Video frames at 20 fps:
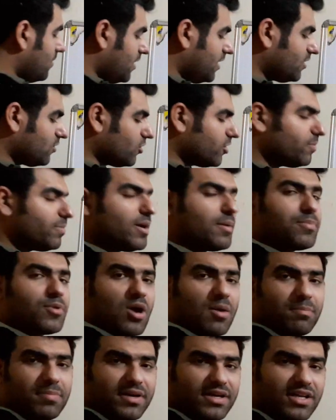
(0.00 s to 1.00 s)
it could be a
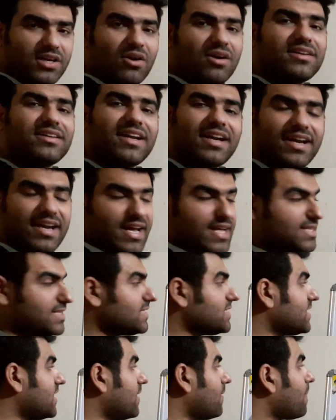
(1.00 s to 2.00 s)
property or
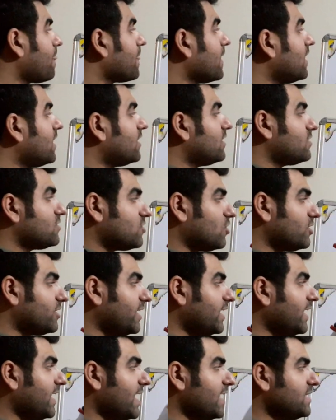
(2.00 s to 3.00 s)
tendency so
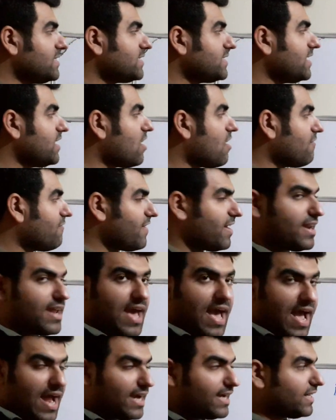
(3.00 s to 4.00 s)
tendency of an
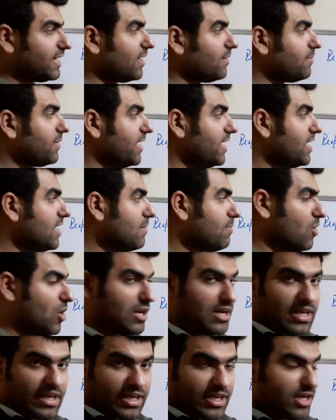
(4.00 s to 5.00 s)
atom in a
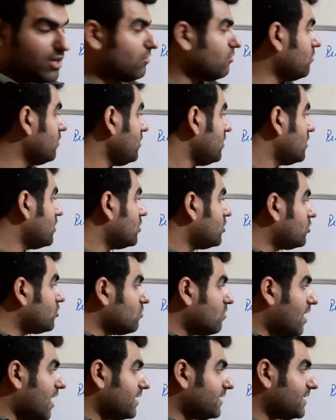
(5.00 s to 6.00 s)
molecule
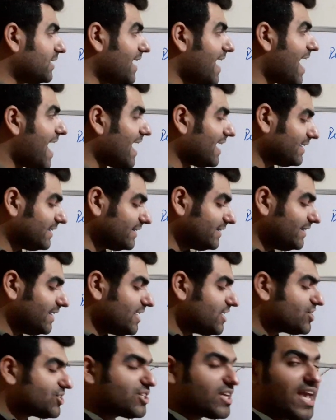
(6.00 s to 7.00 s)
to attract
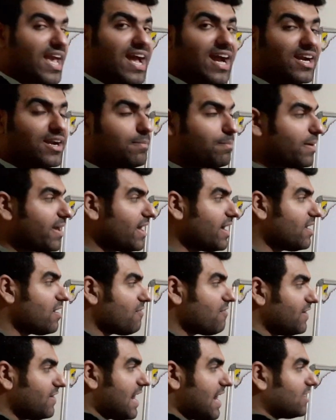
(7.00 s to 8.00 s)
the shared pair
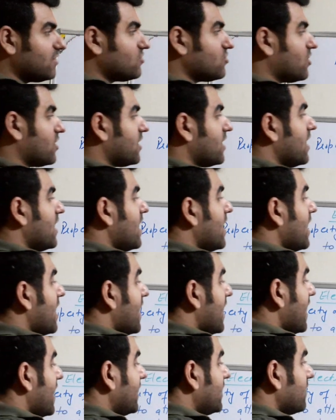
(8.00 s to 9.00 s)
of electron
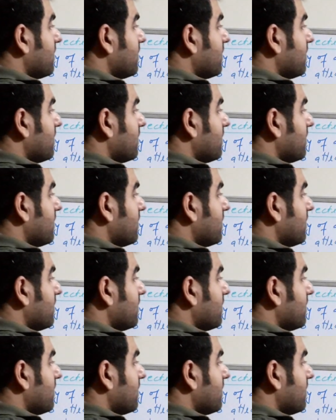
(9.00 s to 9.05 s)
it